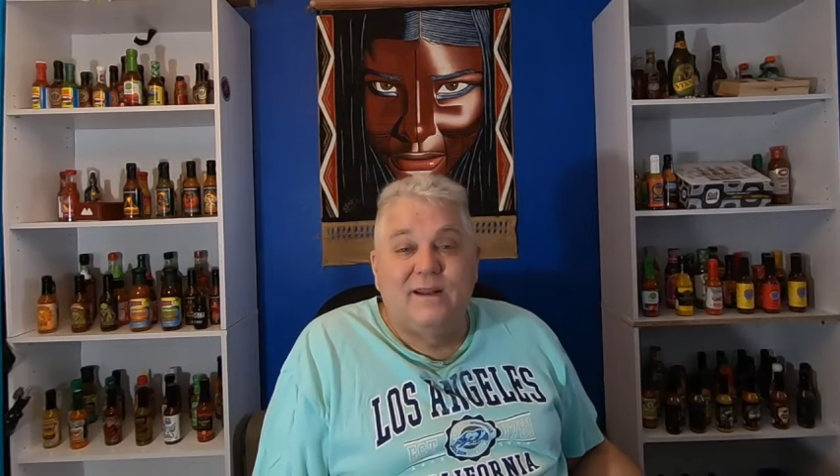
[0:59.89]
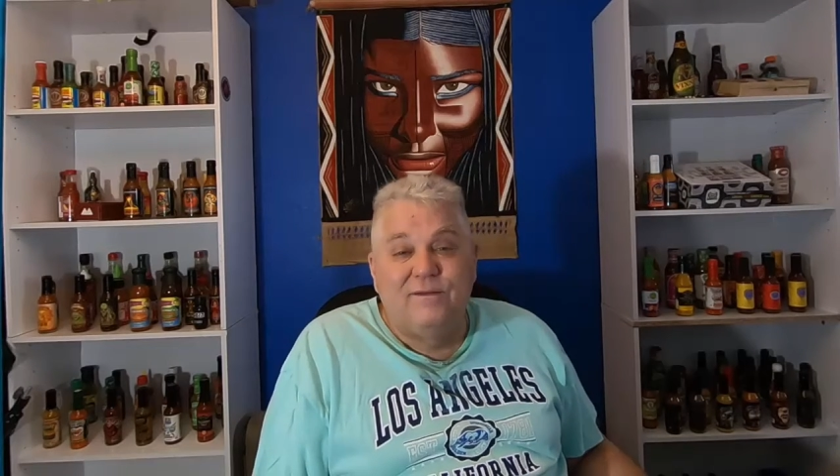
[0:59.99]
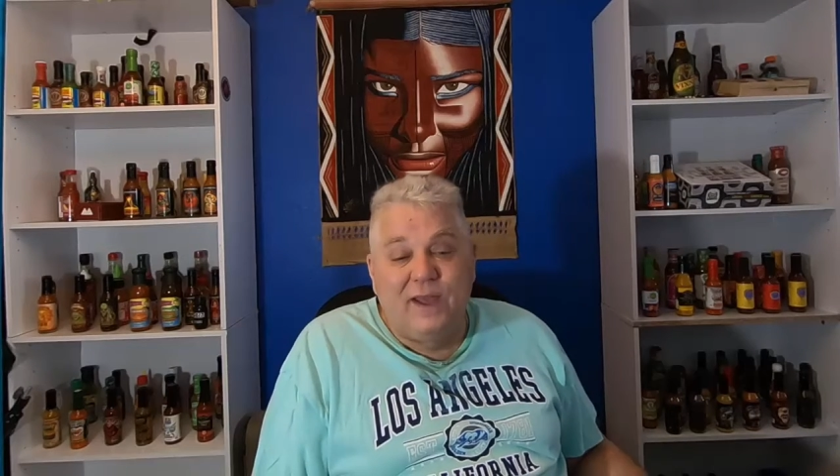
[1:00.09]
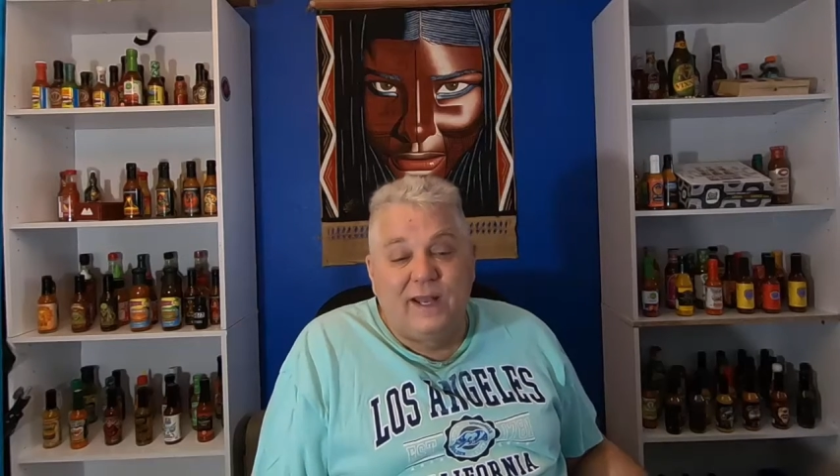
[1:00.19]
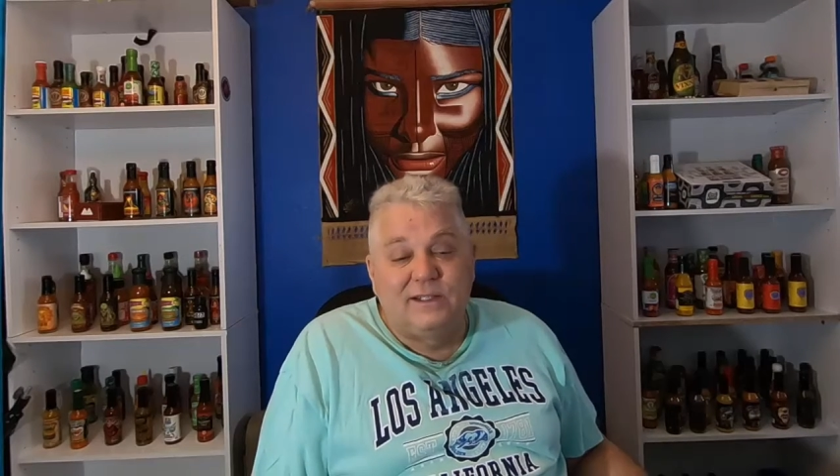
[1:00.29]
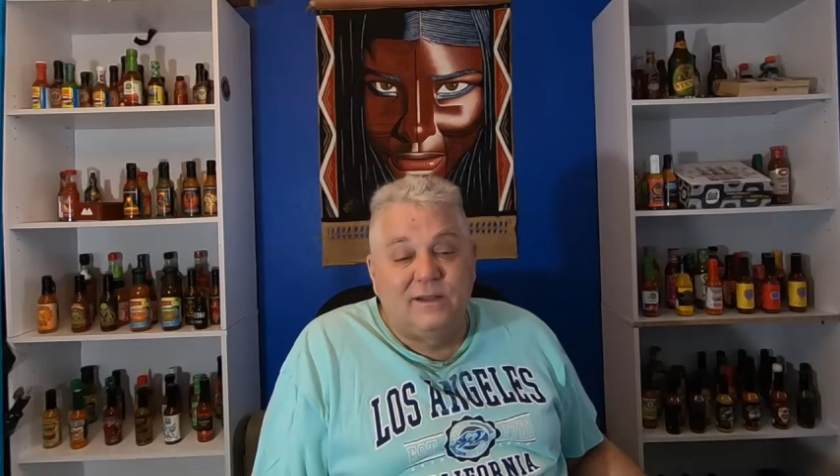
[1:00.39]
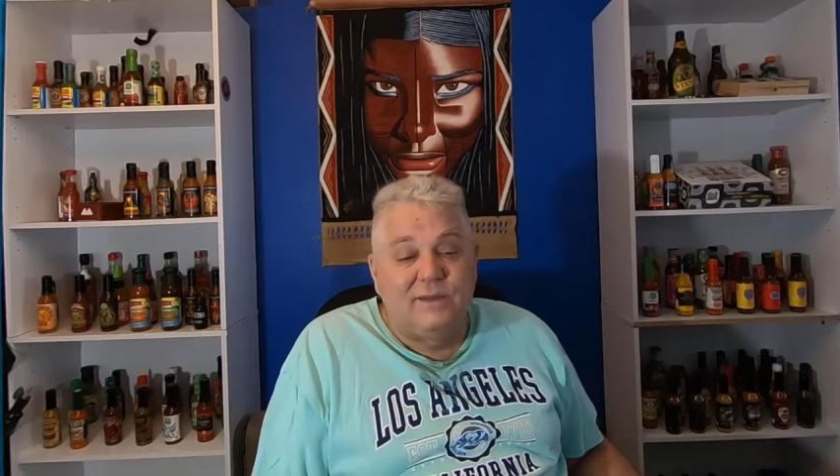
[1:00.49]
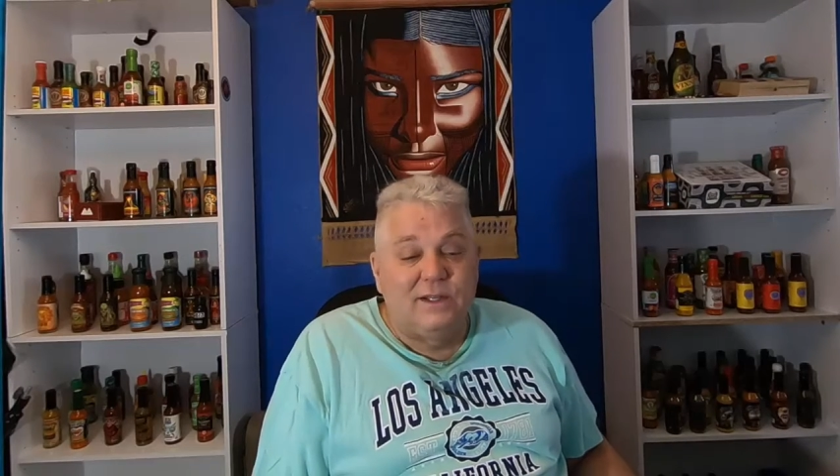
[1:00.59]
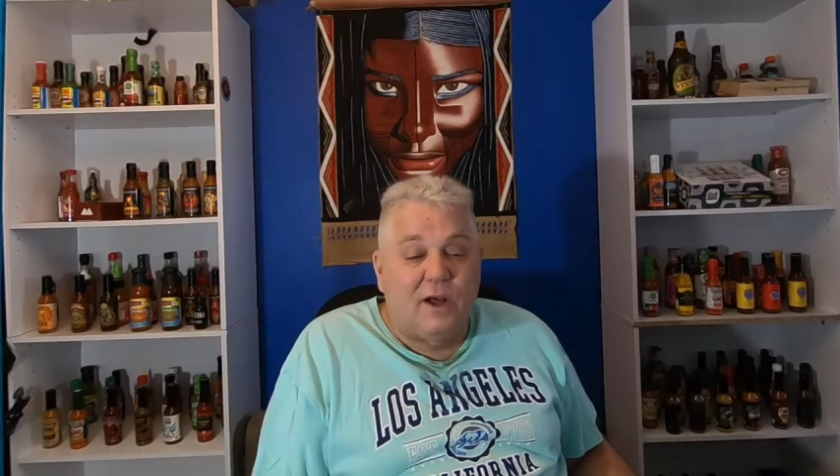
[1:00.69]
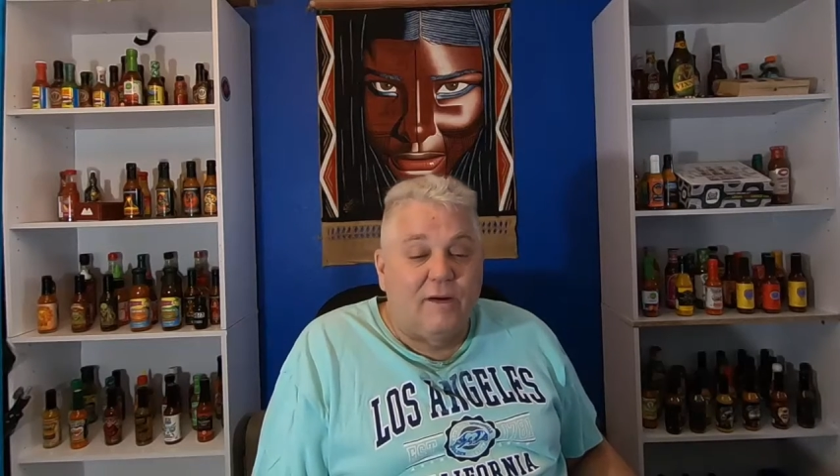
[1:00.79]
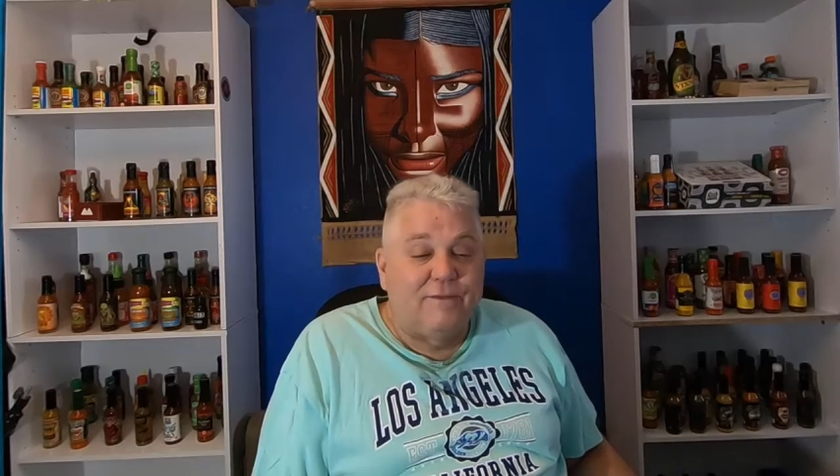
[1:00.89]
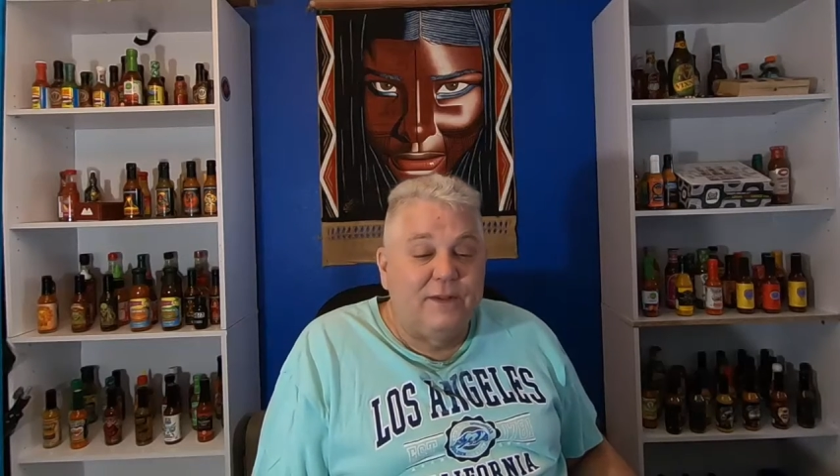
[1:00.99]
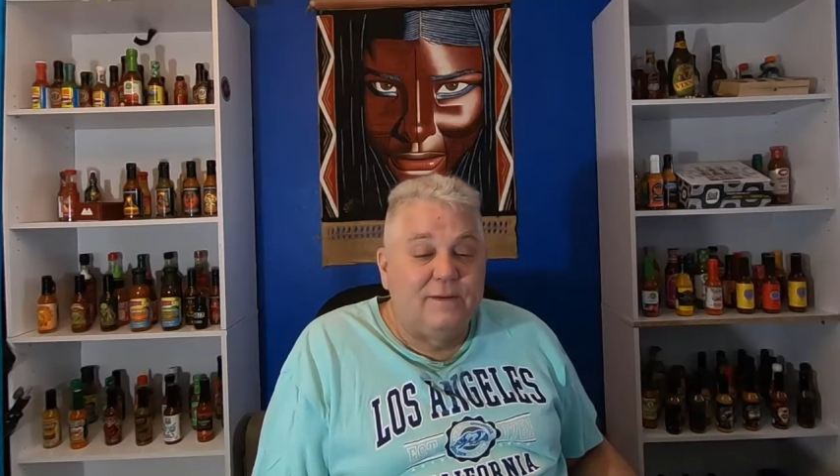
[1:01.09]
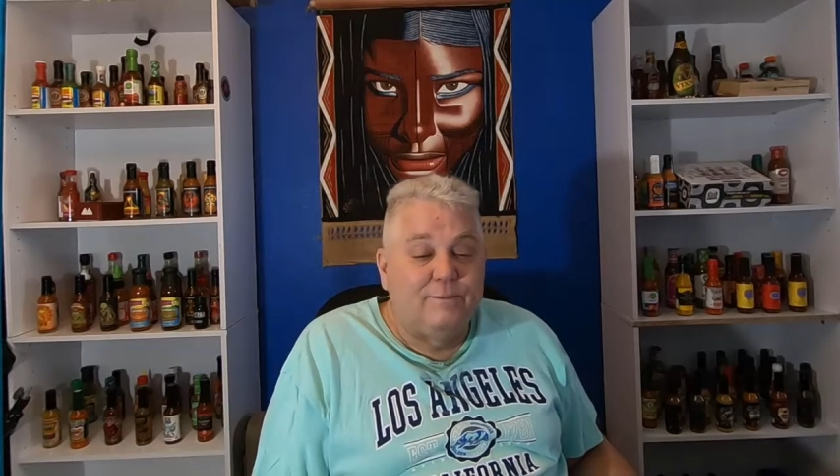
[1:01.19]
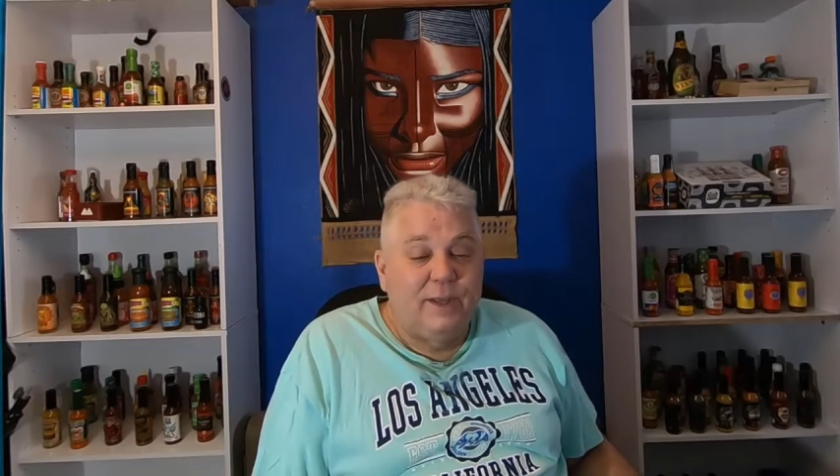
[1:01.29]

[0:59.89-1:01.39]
advantage of the dolphin,